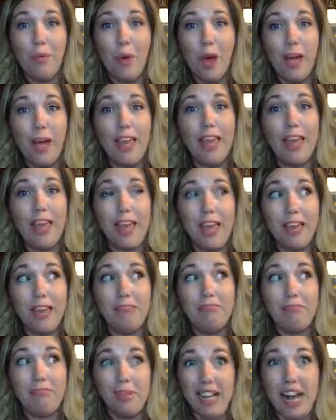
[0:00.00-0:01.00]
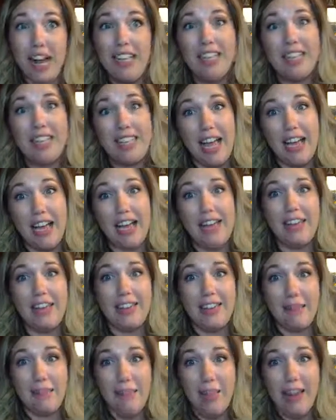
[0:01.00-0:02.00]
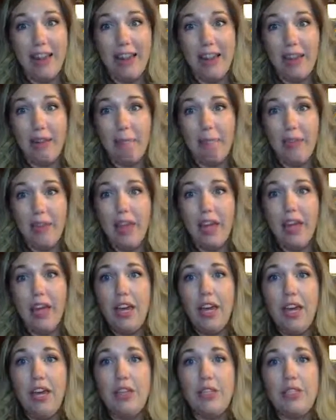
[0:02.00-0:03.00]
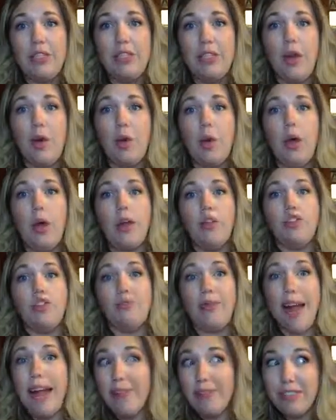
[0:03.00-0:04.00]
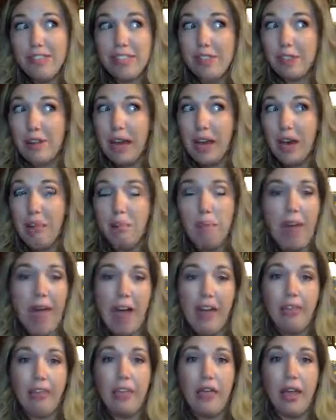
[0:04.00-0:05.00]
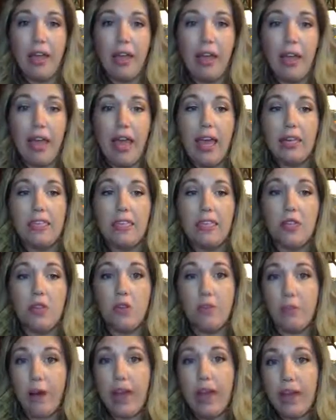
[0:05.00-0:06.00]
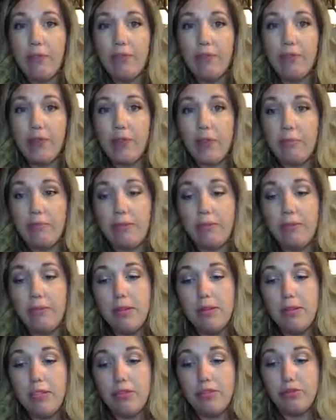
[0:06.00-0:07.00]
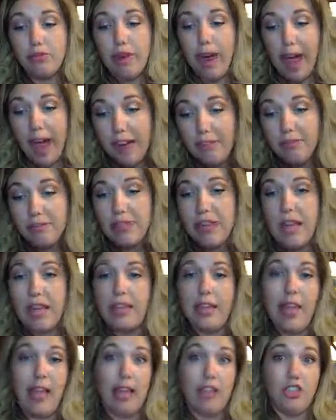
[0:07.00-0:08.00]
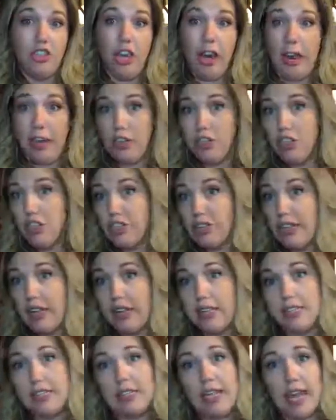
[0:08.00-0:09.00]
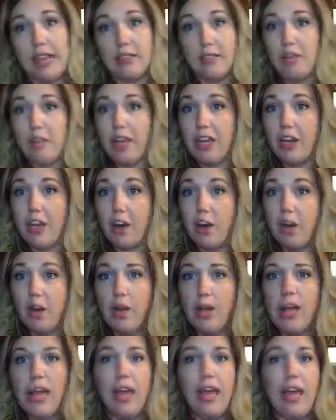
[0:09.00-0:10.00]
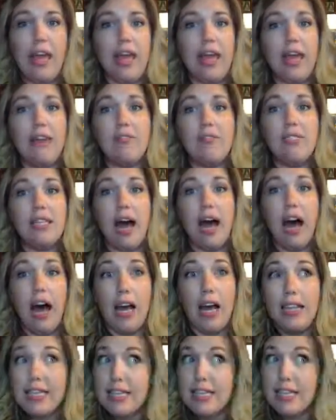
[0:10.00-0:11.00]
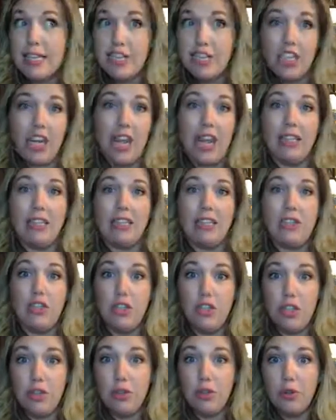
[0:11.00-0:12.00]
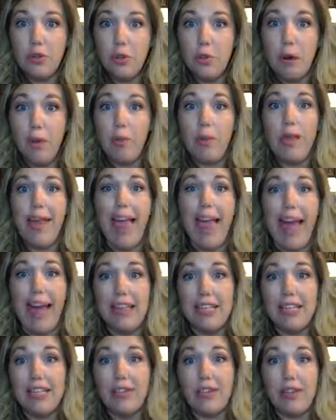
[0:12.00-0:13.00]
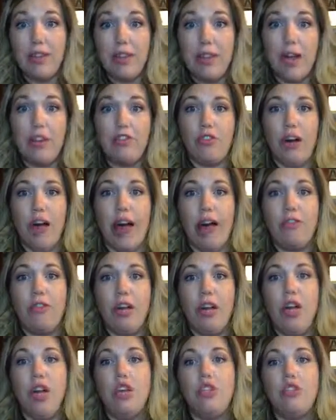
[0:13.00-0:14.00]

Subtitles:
You're walking in blindsided at the meeting. So drafts are not a bad thing. It's great for them to be able to draft and like change things as we go. It gives us the chance too, when we ask for that draft,